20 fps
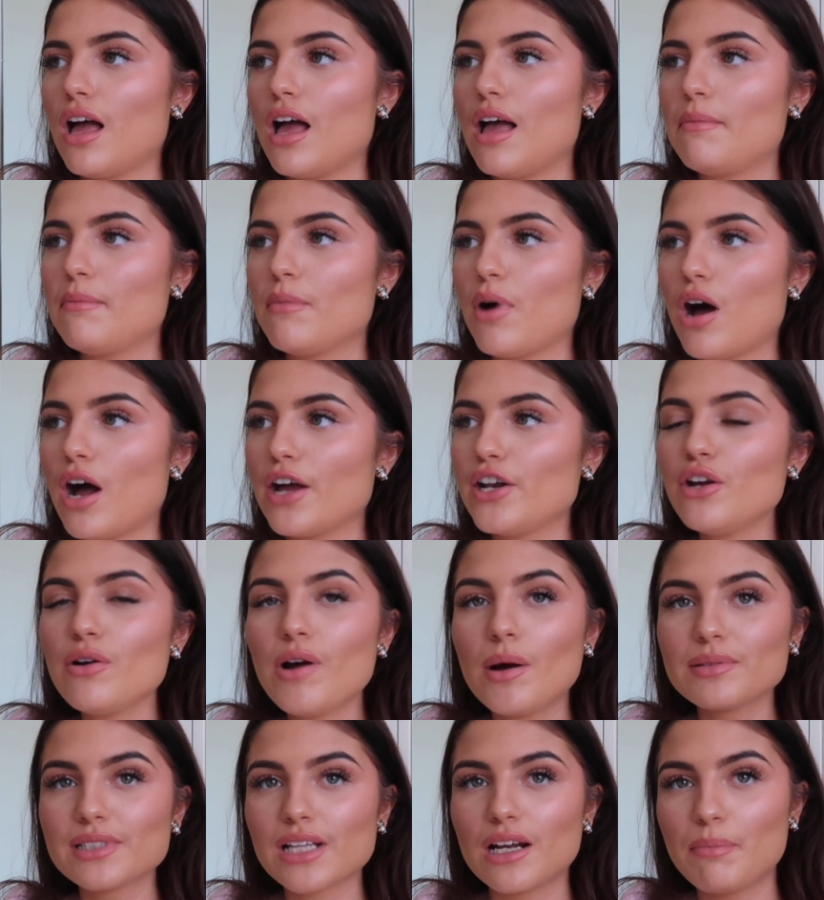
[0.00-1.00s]
knew
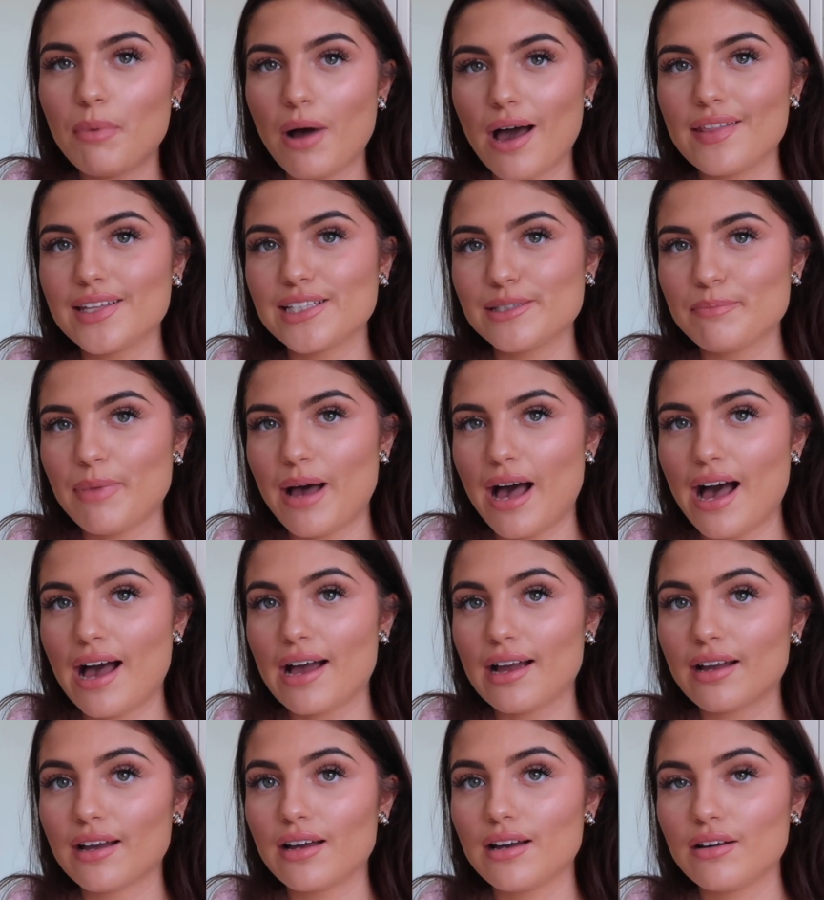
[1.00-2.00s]
I was going to buy this
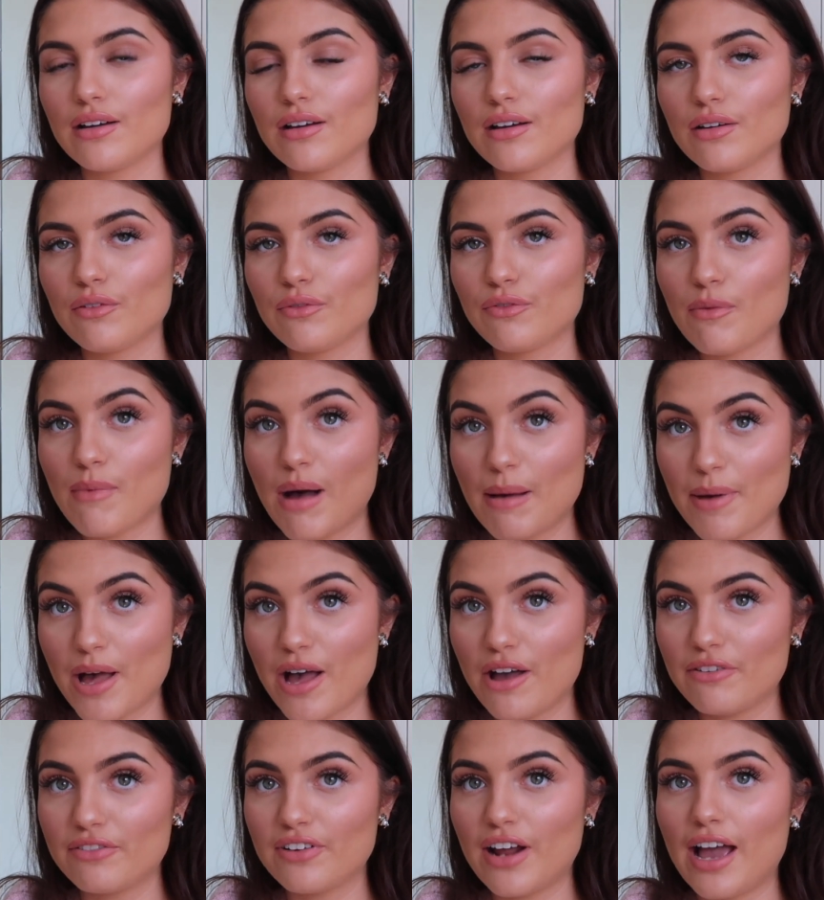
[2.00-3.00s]
bag for my
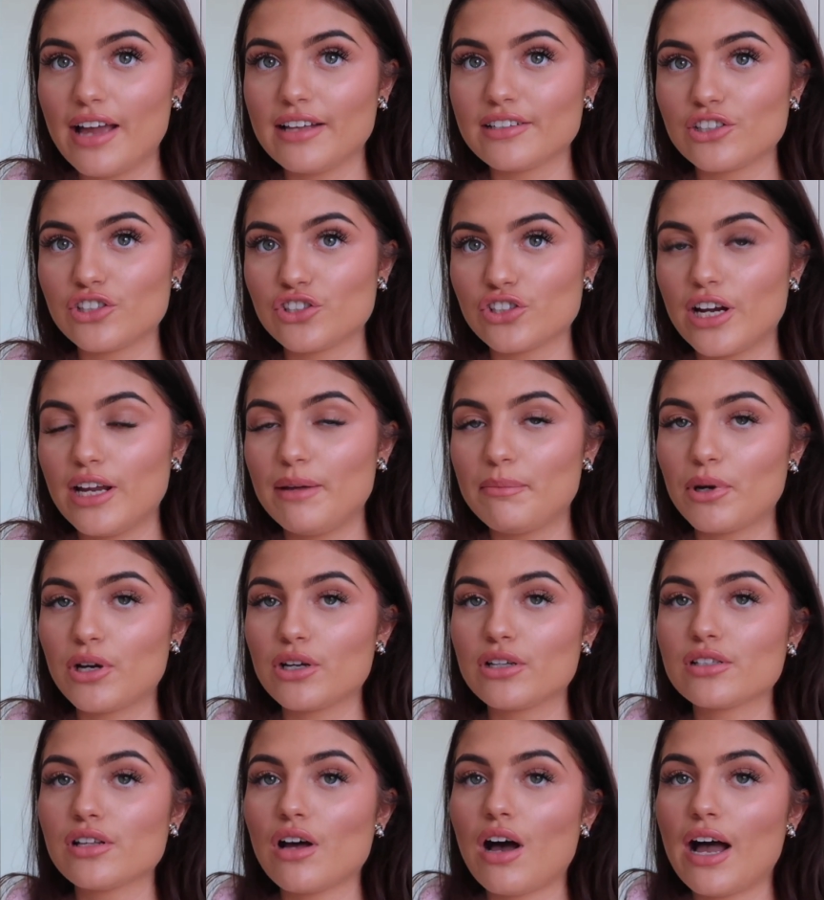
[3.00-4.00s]
birthday as a treat
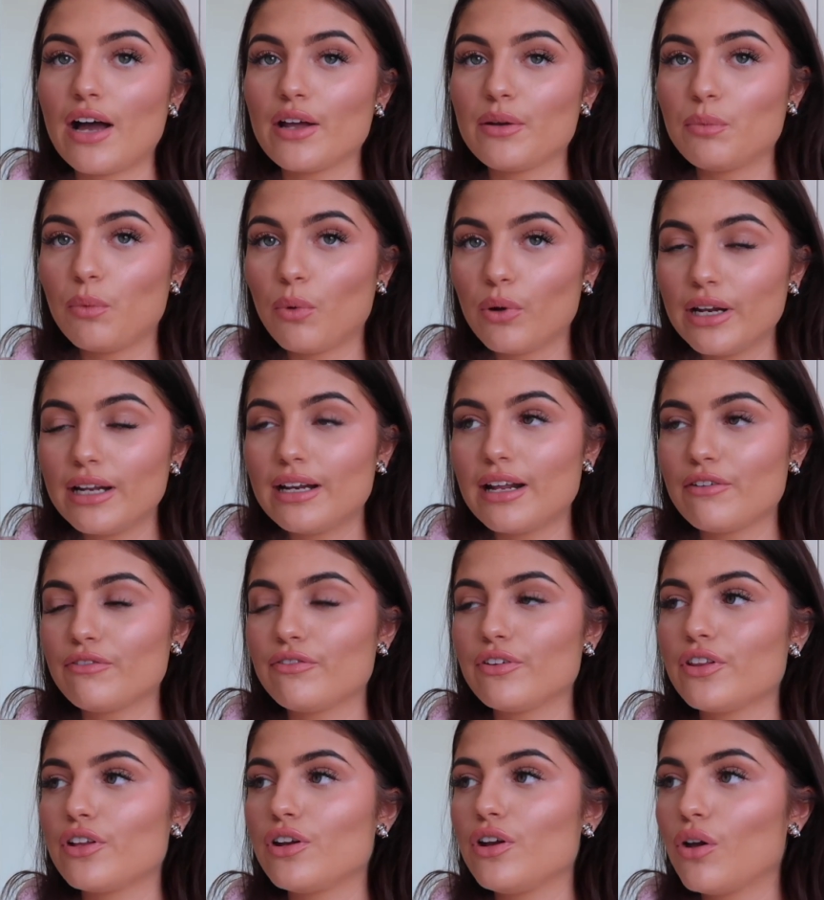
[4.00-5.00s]
because I had wanted
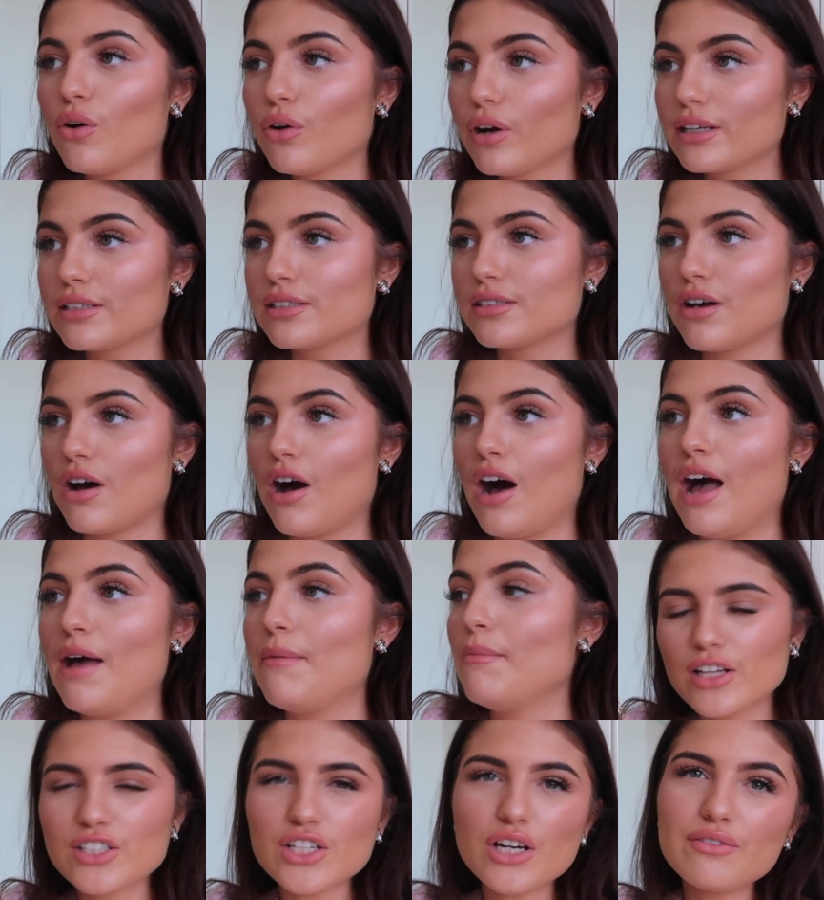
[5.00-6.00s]
it for the longest
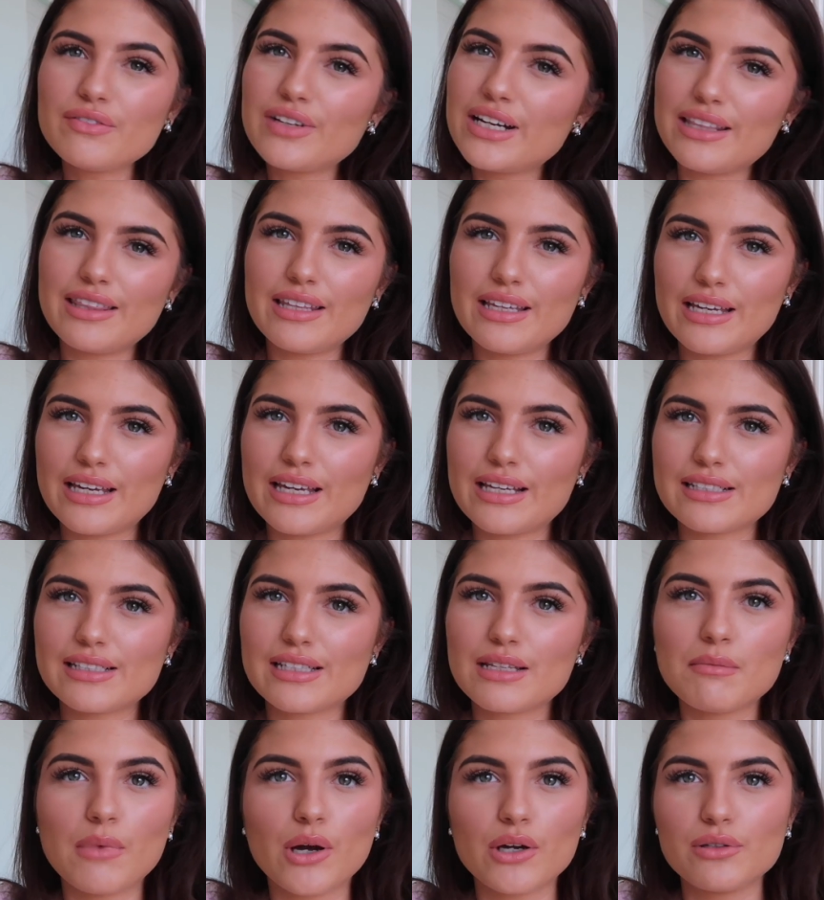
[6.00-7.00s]
time. I don't really think it's
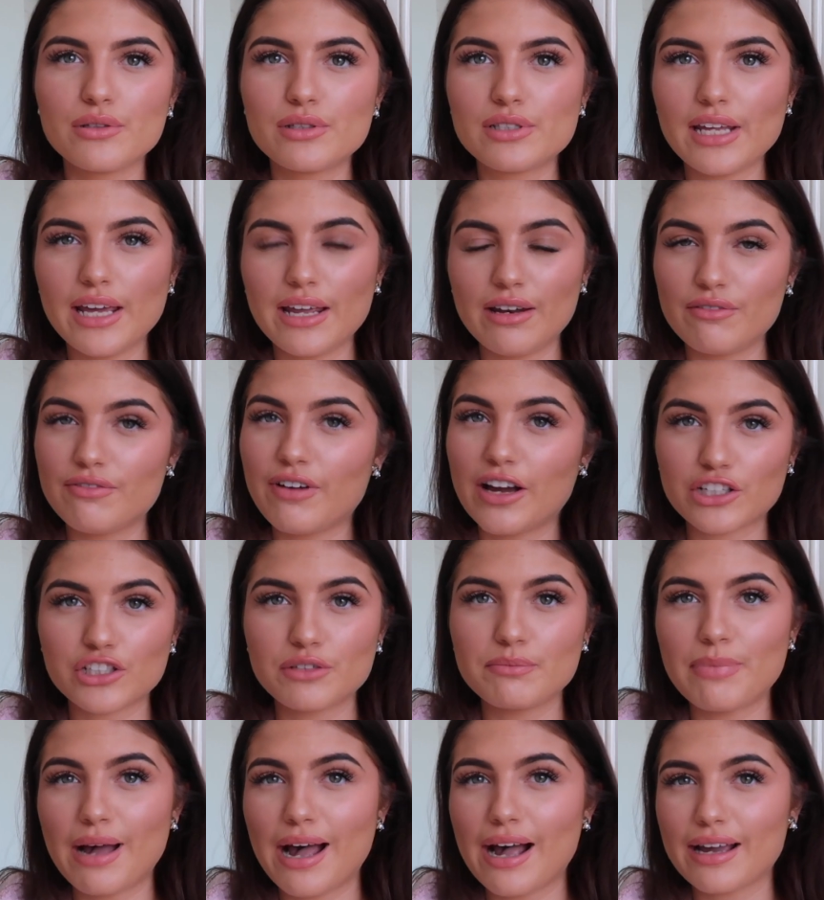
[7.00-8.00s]
the most in
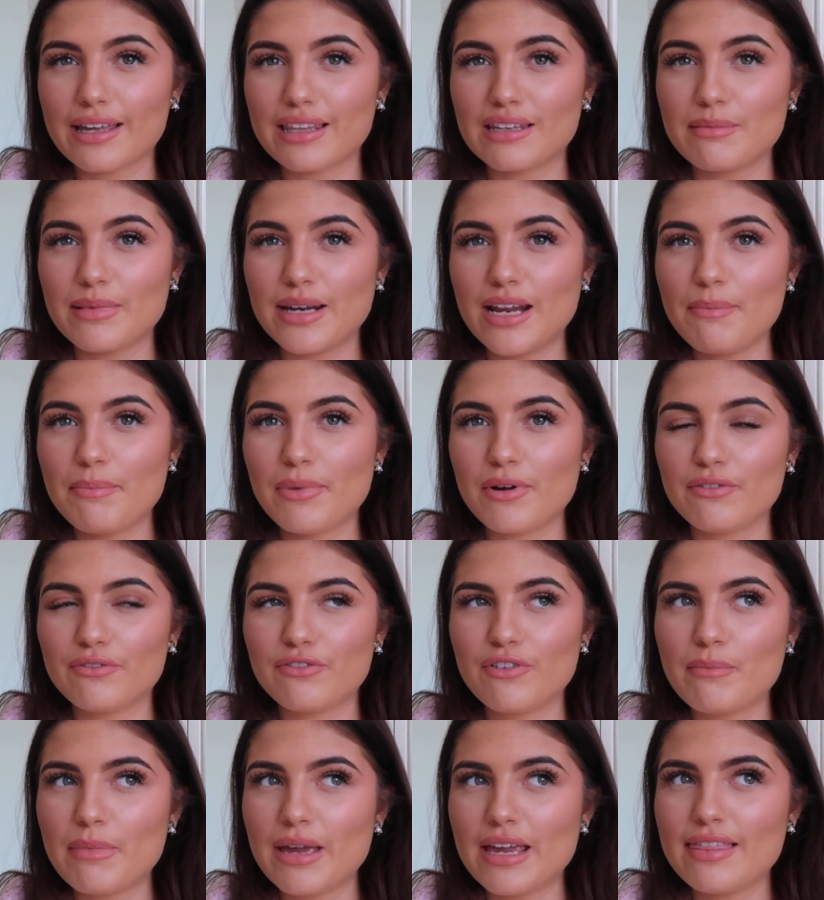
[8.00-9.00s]
fashion bag at the minute,
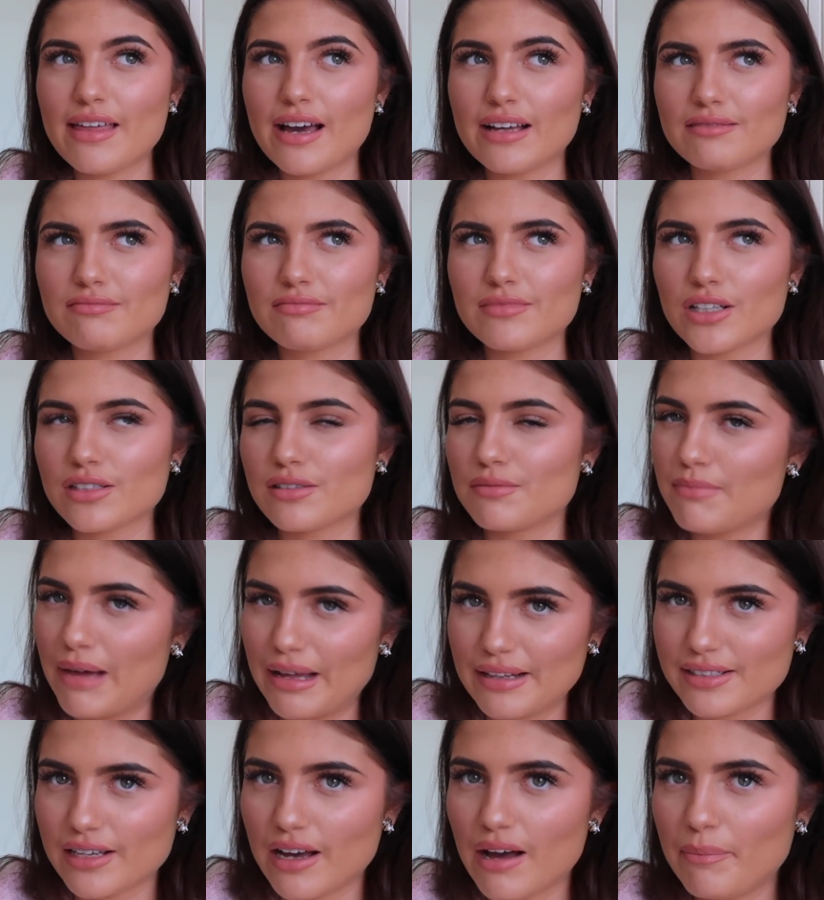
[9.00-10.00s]
but for me that doesn't
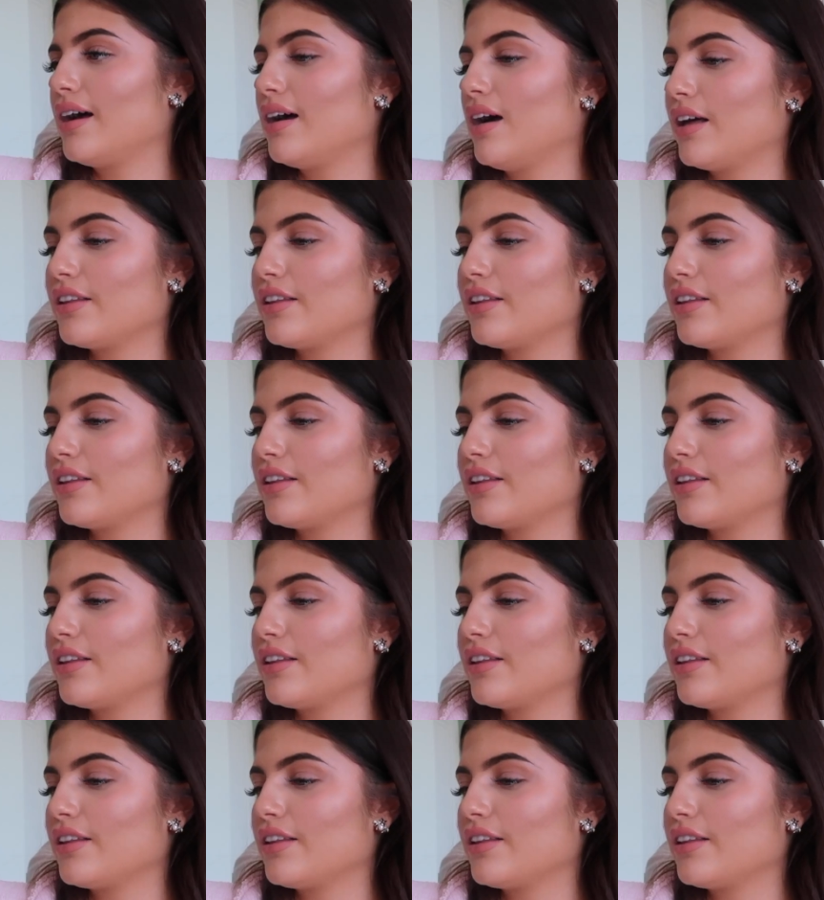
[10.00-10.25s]
matter.